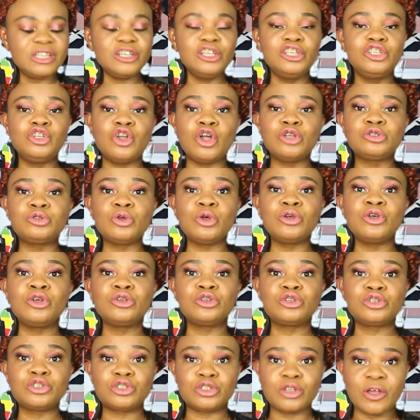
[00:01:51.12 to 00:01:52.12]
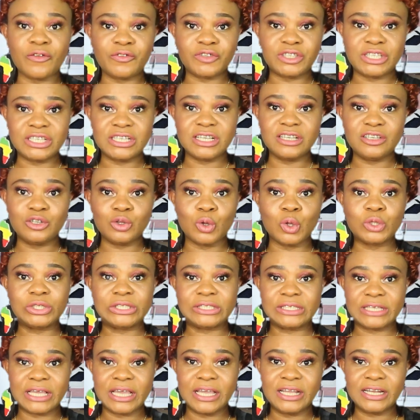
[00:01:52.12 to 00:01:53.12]
it also softening your
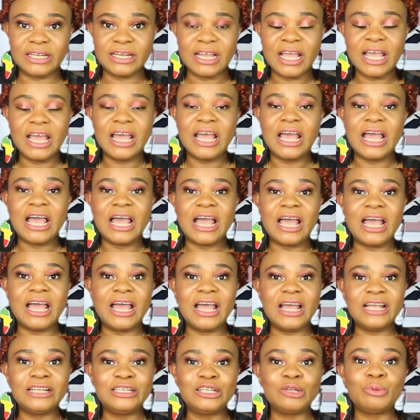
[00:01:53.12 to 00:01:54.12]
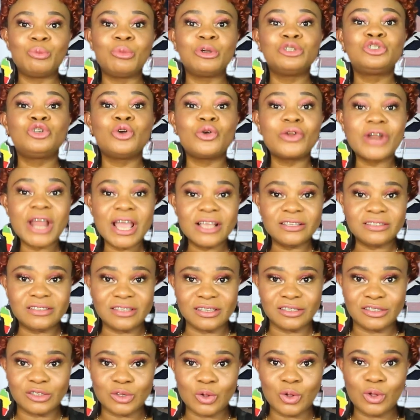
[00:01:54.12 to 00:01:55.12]
skin and
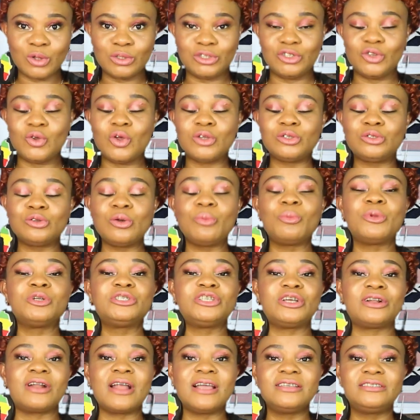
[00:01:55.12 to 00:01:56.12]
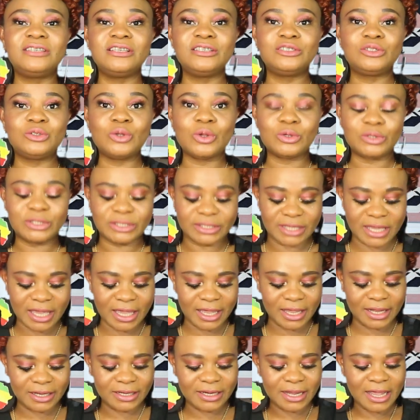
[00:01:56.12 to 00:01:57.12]
moisturizes, or also moisturizes your
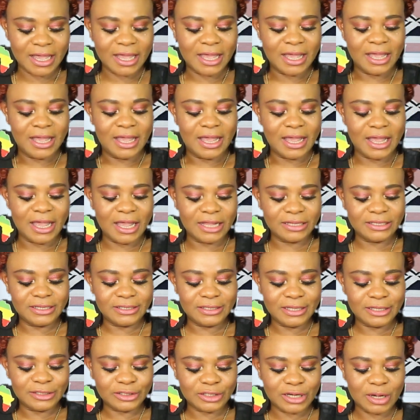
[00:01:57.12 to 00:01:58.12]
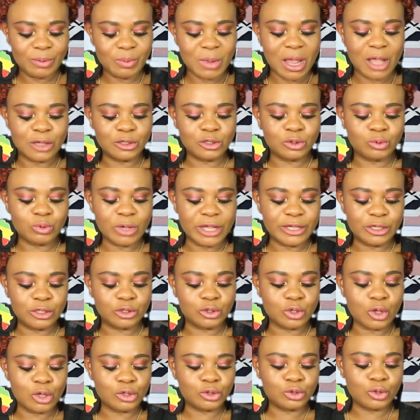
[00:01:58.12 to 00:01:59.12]
skin. And this cream as well
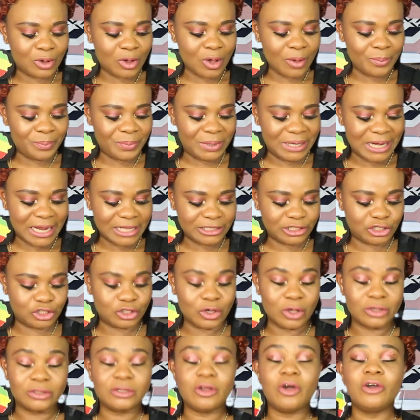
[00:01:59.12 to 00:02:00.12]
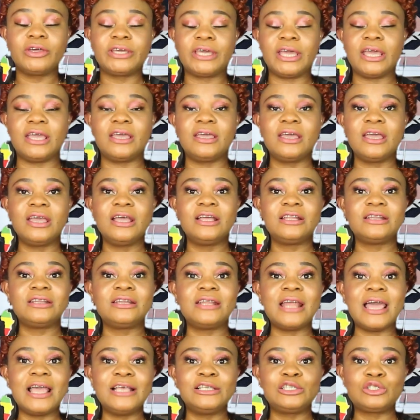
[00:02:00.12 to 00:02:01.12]
is also complexion. Okay,
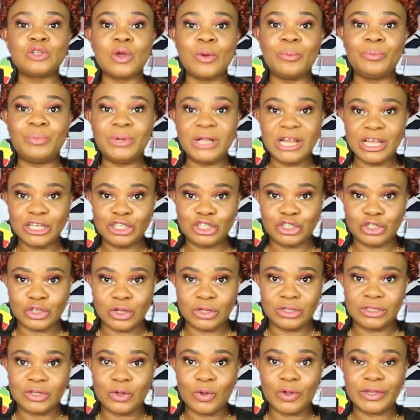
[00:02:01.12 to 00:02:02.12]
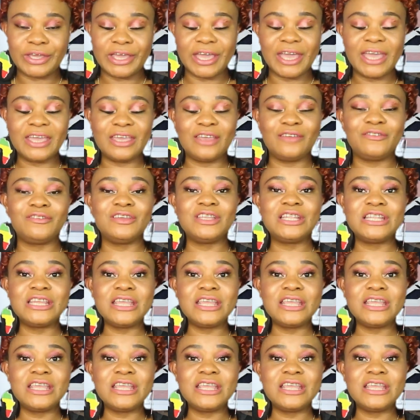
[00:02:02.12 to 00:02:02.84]
nice complexion. Okay, if you